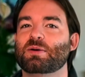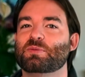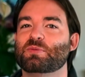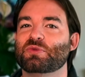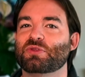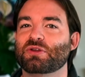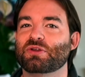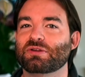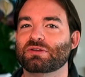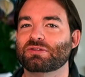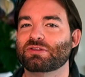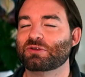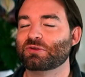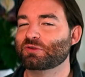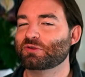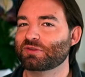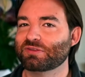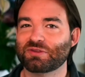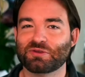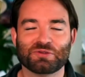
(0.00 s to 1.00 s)

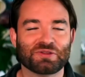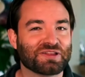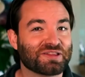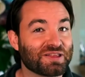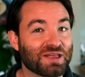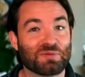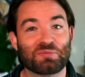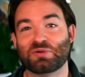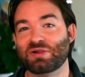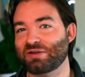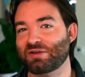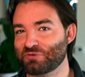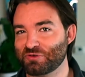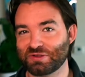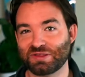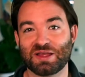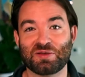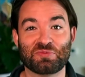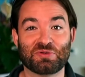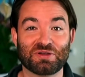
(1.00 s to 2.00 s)
There's example after
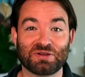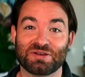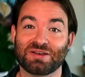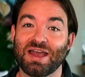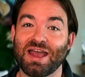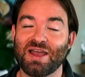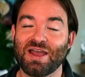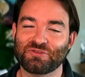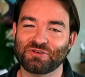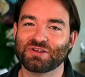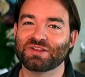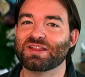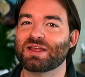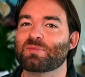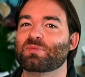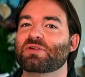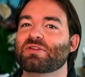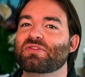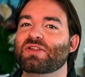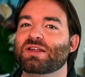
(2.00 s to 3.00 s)
example after
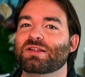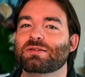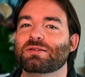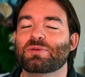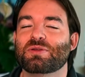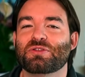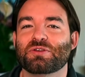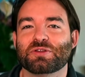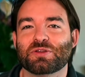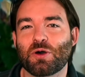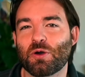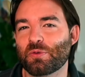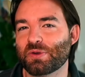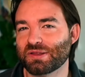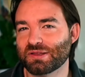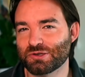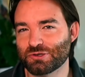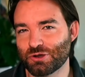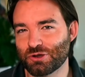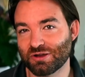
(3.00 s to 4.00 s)
example of this, but there's always
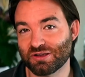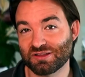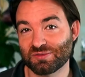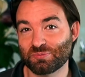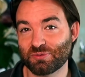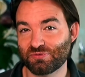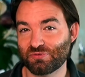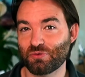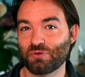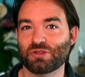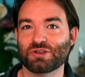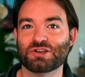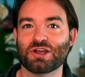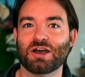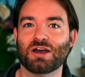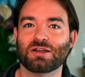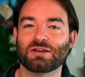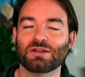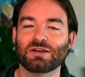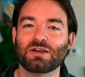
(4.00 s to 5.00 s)
a Darkest Before the
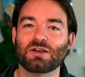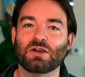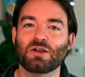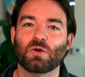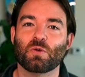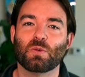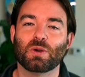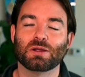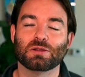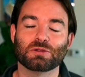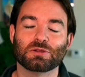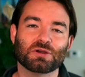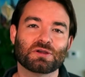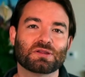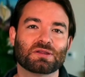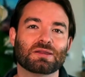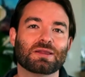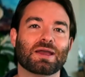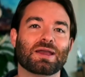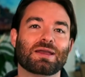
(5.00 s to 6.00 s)
Dawn where it
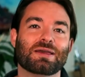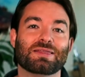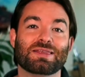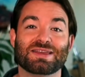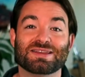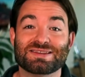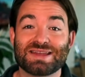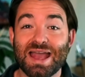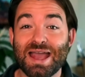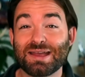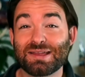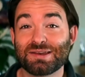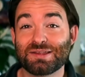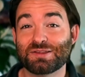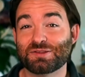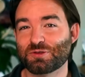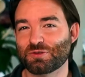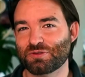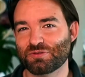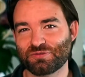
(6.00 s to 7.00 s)
looks like the
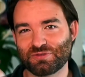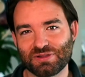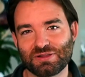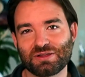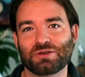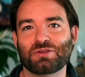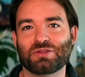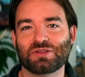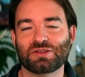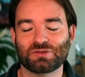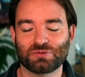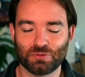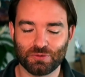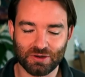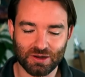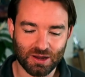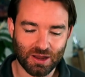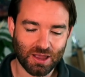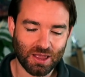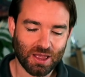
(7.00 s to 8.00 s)
antagonist or the villain of the
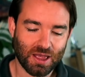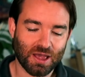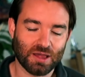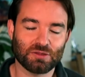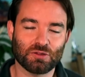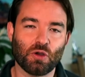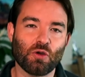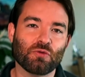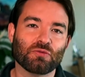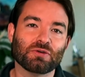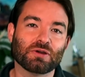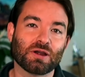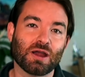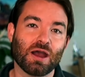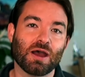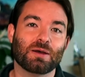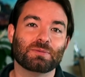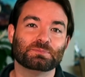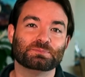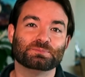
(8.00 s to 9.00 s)
story has
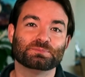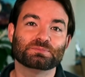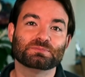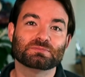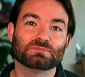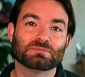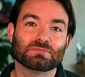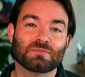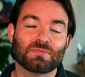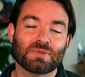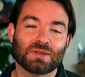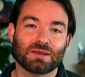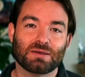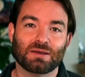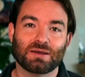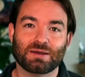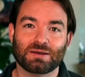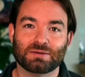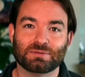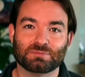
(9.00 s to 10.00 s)
overcome
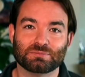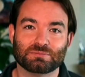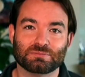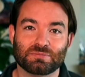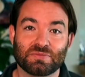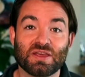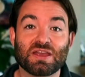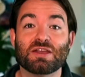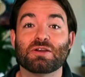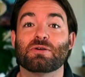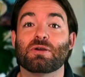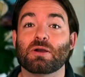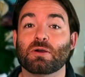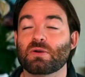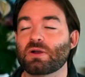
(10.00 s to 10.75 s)
the hero,